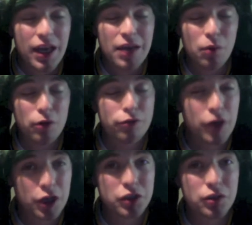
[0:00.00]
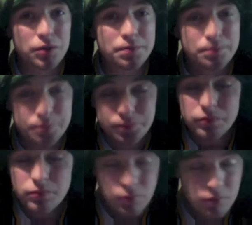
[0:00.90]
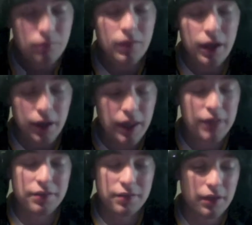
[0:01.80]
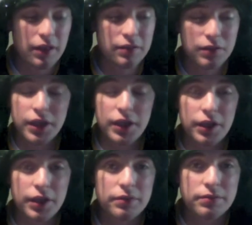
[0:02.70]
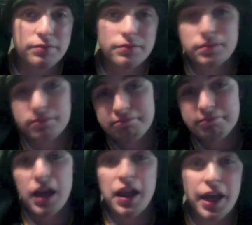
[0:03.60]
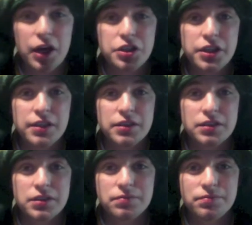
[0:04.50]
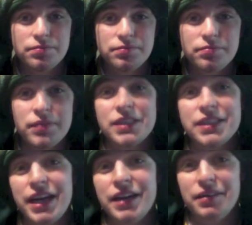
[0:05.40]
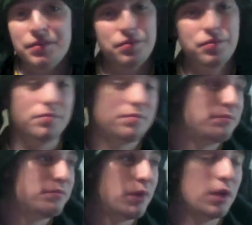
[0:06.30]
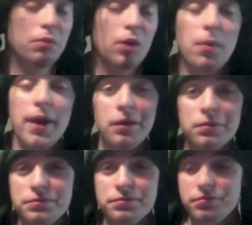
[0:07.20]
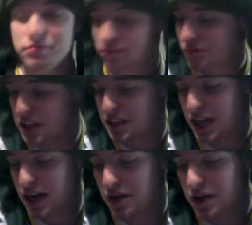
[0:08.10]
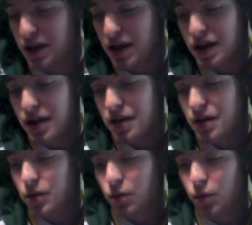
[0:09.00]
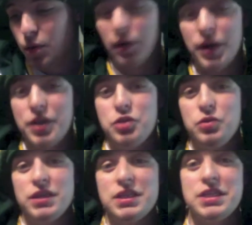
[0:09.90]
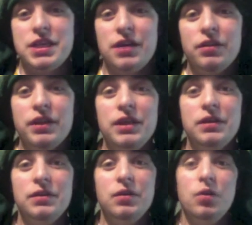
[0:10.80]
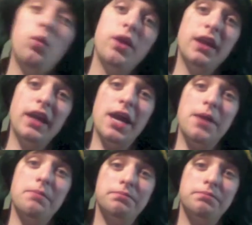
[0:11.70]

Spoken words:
and more functional. It's looking good. I like our chances. I'm not saying we're going to blow them out. I'm not saying we're going to necessarily win the game,